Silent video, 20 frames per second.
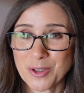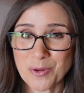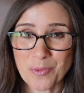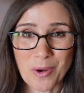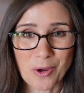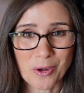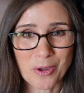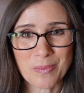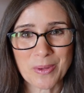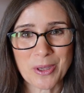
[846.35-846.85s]
to
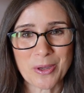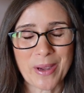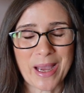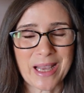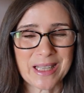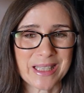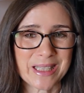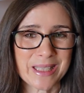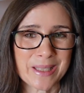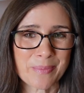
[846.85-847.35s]
welcome you
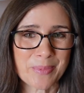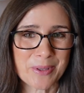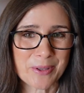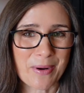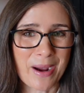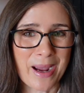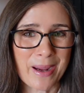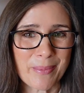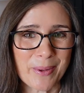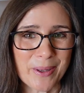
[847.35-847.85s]
as a
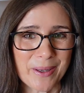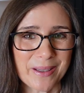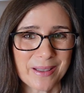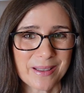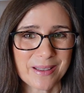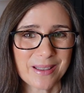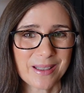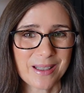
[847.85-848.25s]
subscriber.